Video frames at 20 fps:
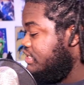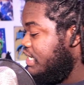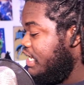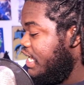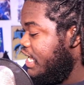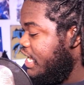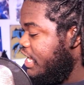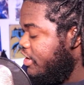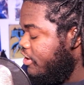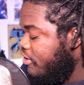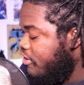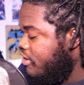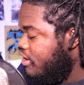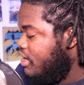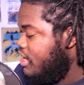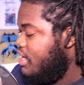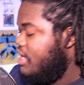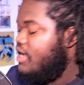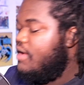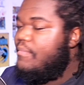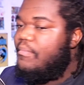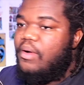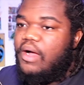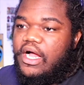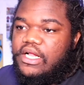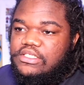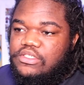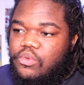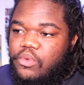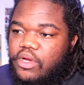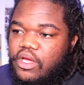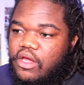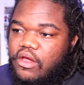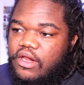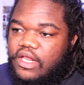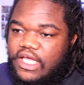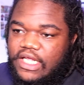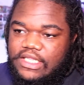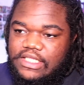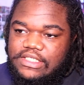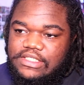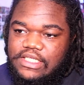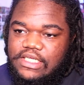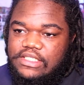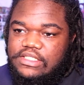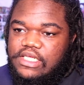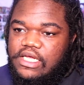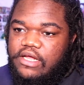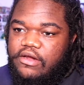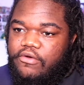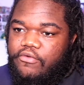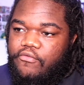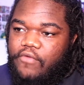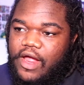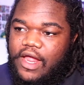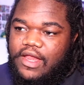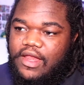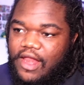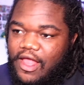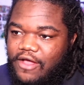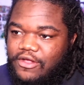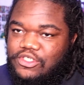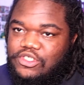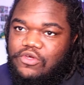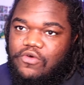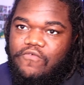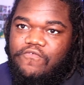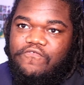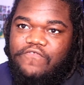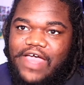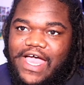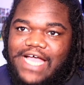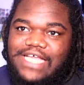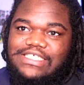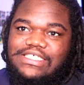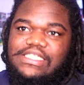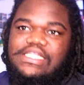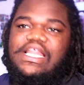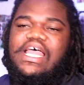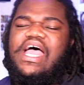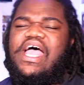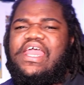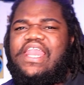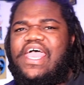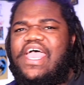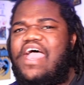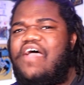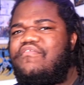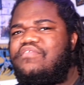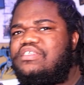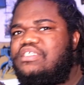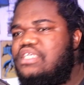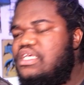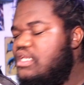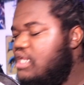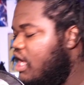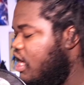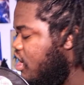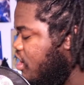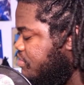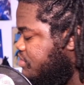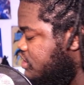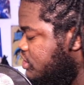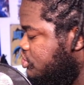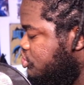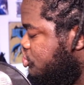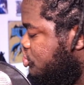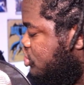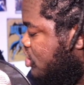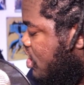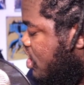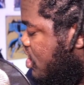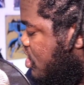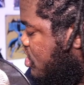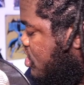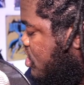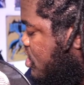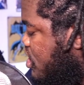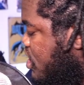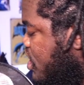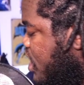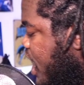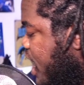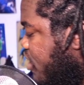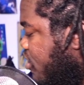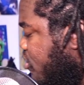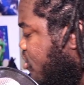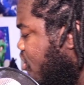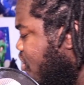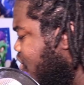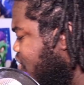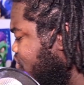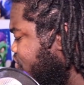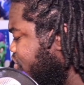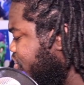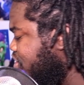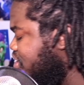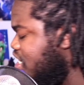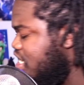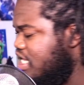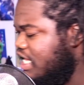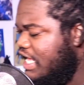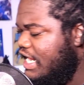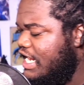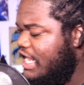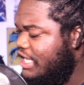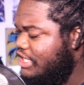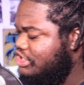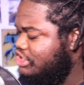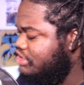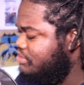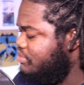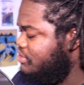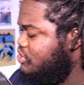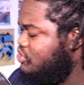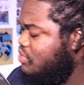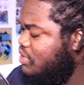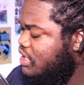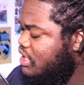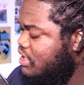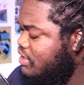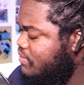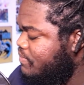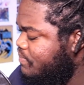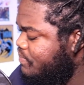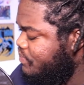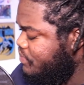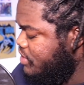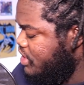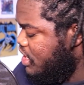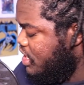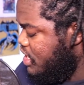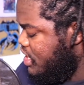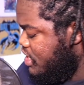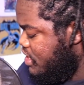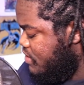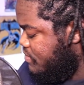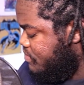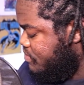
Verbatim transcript: here. But we're here to get this thing done right now. So Fast 9. I haven't seen Hobbs and Shaw, I don't know if there's any connection between uh,